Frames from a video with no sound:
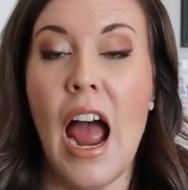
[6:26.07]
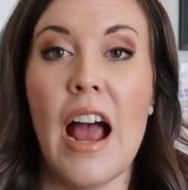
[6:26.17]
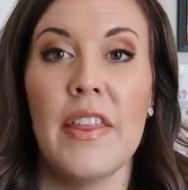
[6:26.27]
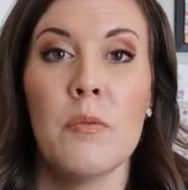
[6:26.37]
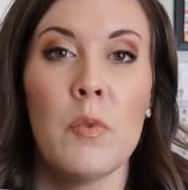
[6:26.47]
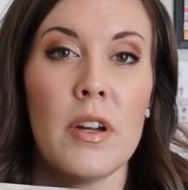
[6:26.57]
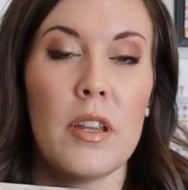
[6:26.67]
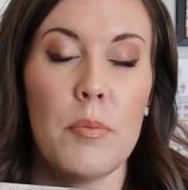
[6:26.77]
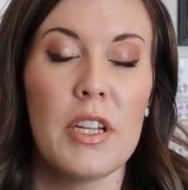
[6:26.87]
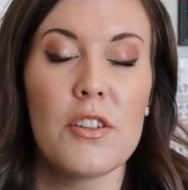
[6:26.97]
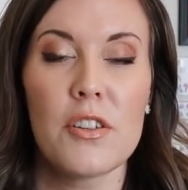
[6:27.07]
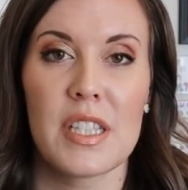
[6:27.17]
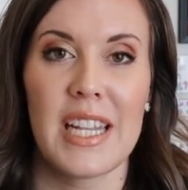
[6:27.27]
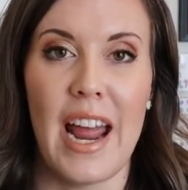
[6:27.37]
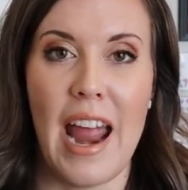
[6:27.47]
And then one of the
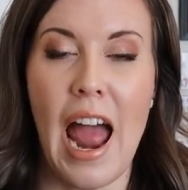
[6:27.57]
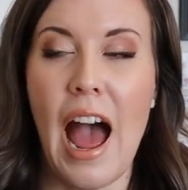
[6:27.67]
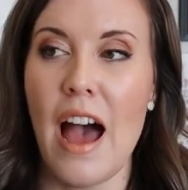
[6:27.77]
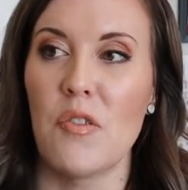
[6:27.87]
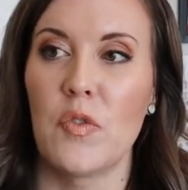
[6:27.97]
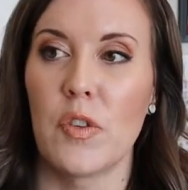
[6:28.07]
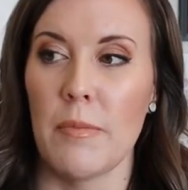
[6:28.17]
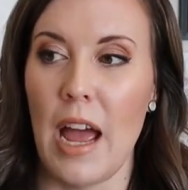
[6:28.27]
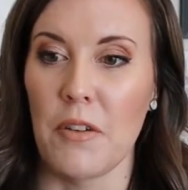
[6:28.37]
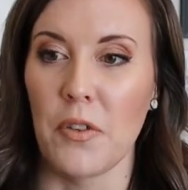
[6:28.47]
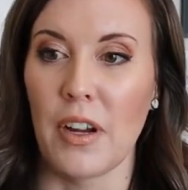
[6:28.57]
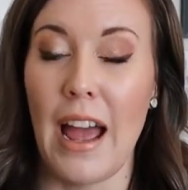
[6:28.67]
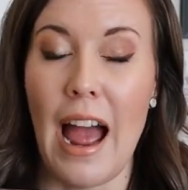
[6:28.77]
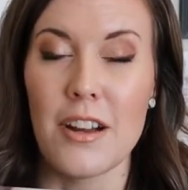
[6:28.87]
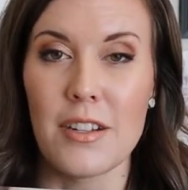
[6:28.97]
pictures that I have from Africa
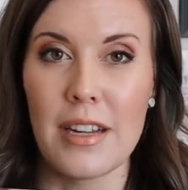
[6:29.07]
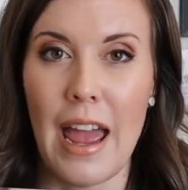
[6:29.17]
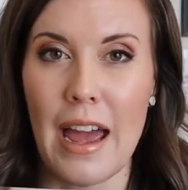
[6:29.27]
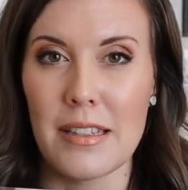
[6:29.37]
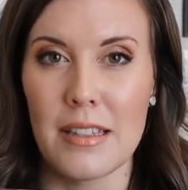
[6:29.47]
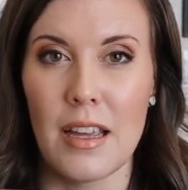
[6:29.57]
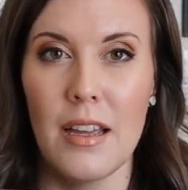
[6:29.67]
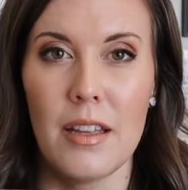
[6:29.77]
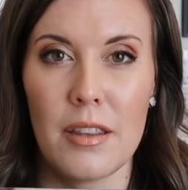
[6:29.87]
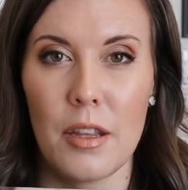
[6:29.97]
actually has the,